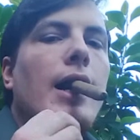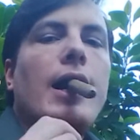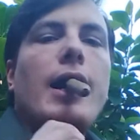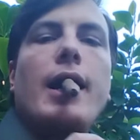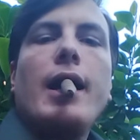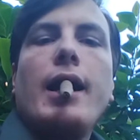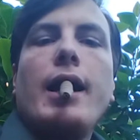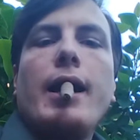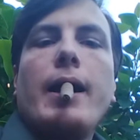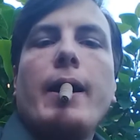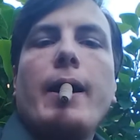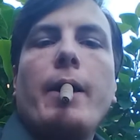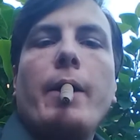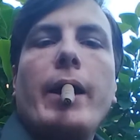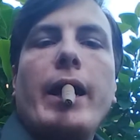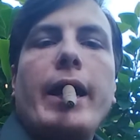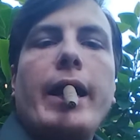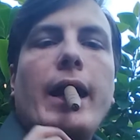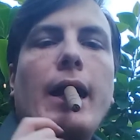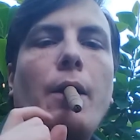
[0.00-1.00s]
seeing as I
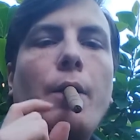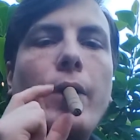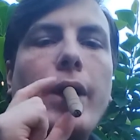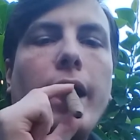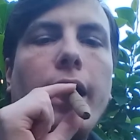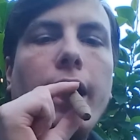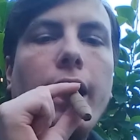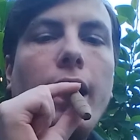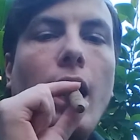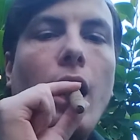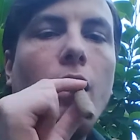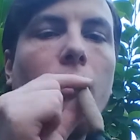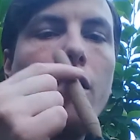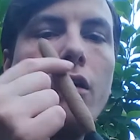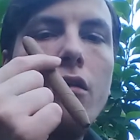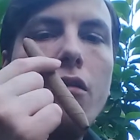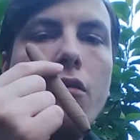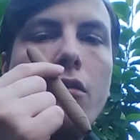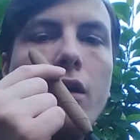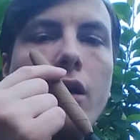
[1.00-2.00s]
can't have a cigar,
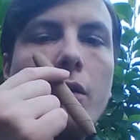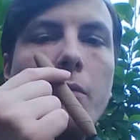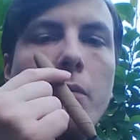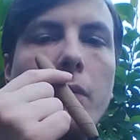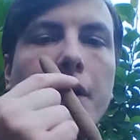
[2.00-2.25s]
I thought I'd